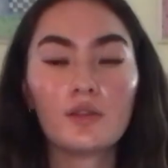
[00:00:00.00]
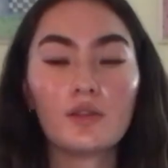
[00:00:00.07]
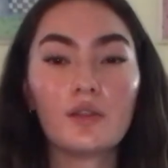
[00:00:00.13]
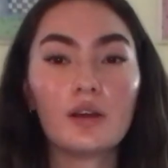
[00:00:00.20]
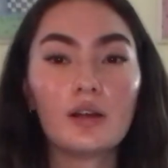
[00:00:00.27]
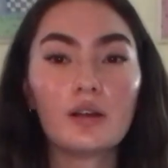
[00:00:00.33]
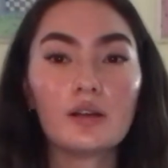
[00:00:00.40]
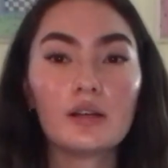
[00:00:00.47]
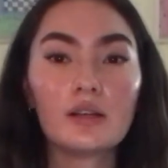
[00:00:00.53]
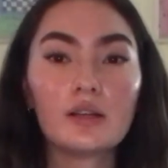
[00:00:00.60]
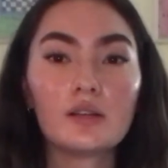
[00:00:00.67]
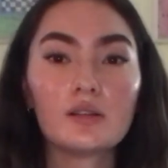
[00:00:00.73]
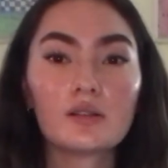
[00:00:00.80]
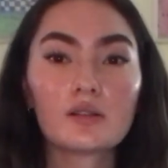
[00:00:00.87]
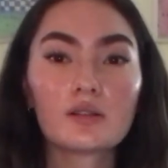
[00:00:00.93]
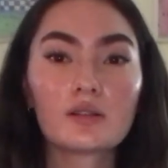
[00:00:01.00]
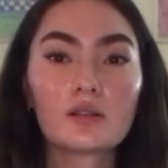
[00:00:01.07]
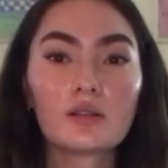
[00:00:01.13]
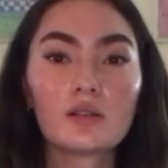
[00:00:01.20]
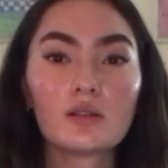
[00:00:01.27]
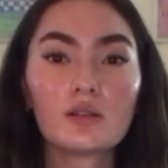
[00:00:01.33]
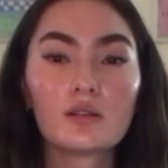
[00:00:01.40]
there is
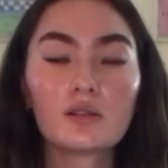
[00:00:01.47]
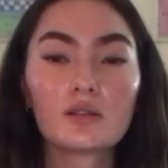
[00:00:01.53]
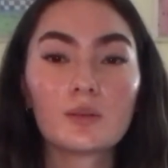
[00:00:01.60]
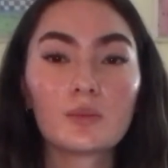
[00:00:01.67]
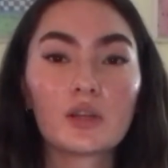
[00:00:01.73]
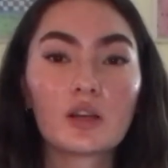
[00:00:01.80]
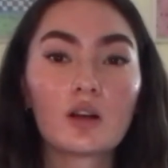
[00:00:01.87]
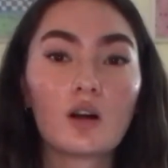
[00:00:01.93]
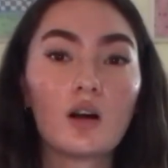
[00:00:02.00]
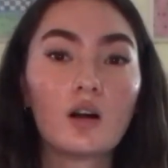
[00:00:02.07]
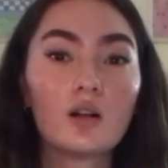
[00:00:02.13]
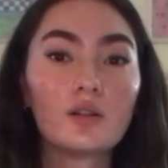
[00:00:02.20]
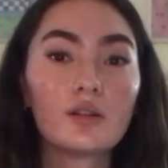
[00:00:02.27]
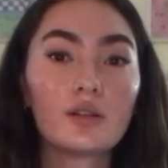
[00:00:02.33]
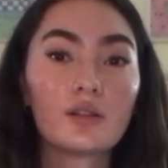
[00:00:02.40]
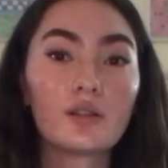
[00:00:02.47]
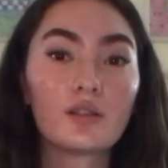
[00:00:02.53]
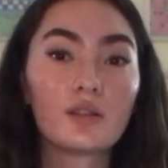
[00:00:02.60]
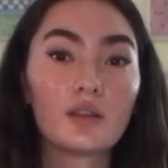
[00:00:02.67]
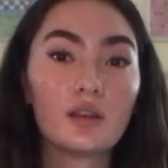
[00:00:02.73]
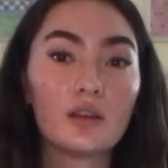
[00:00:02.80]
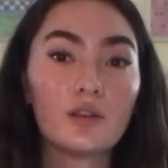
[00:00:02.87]
something called
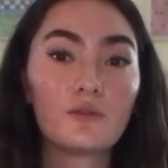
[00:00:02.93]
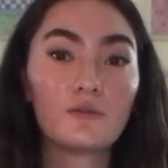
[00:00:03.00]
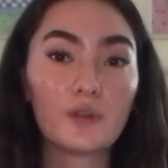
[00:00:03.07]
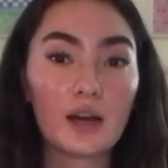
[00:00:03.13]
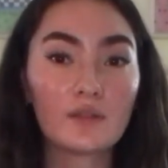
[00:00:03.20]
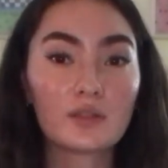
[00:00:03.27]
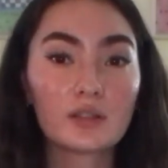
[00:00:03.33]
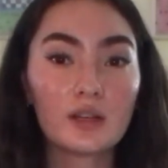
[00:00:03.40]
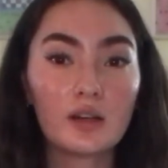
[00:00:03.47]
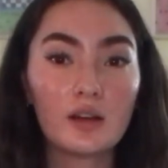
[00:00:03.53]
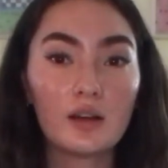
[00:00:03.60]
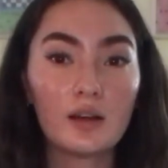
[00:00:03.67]
the FAFSA.